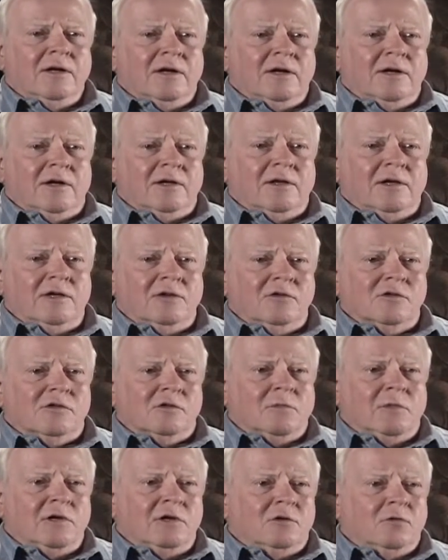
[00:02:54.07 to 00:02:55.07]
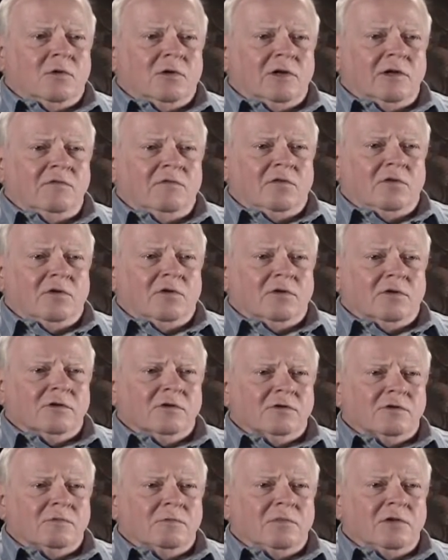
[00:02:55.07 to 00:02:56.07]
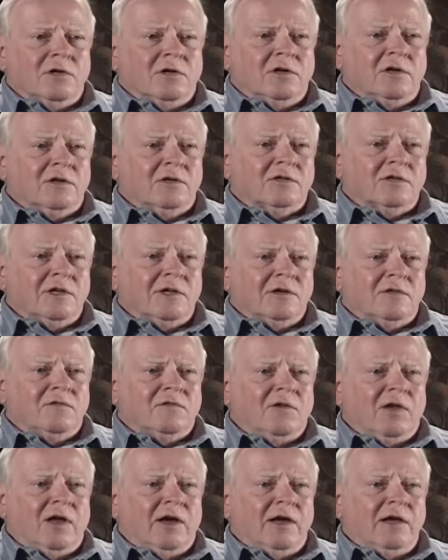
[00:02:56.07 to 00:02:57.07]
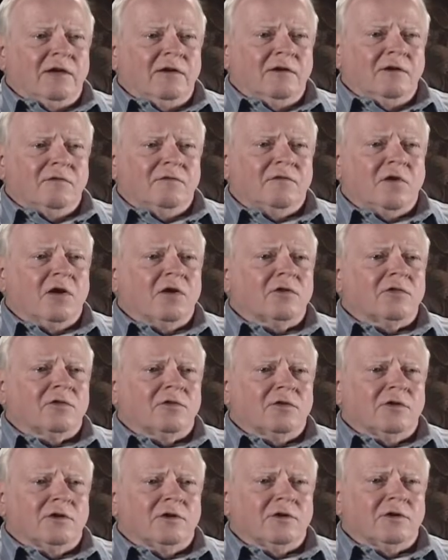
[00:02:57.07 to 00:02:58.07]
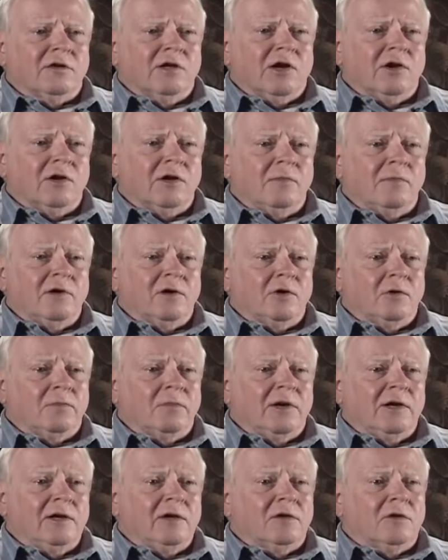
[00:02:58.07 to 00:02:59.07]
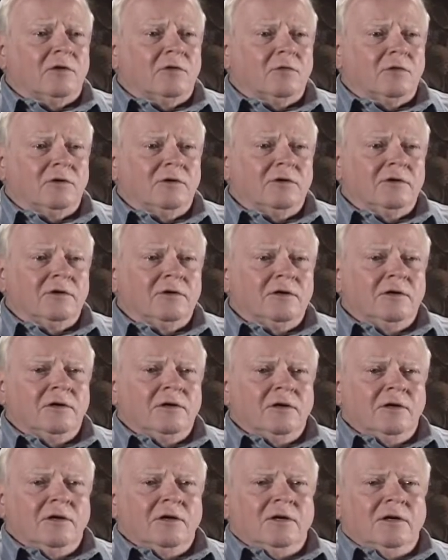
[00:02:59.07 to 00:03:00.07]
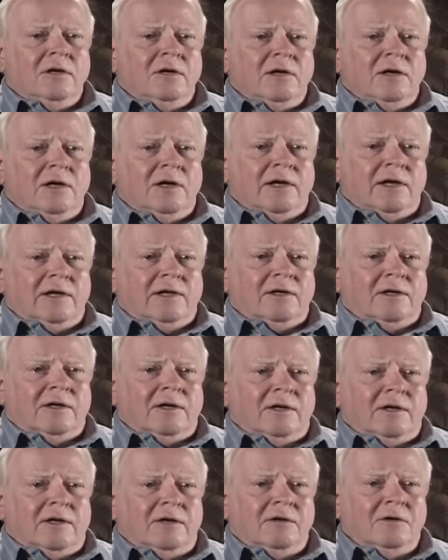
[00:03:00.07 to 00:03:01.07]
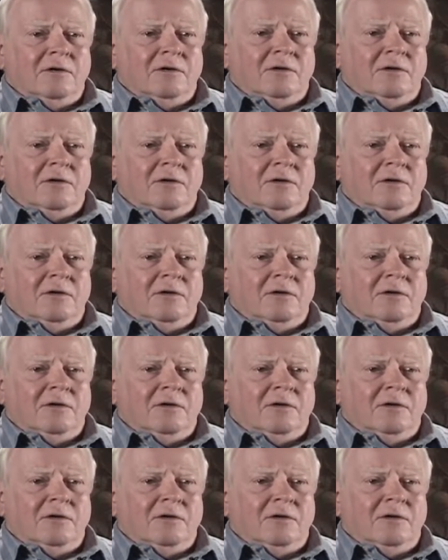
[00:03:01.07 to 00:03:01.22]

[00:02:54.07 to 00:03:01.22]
Uh, they used the B twenty-fours because they could fly farther and carry a bigger payload. And uh,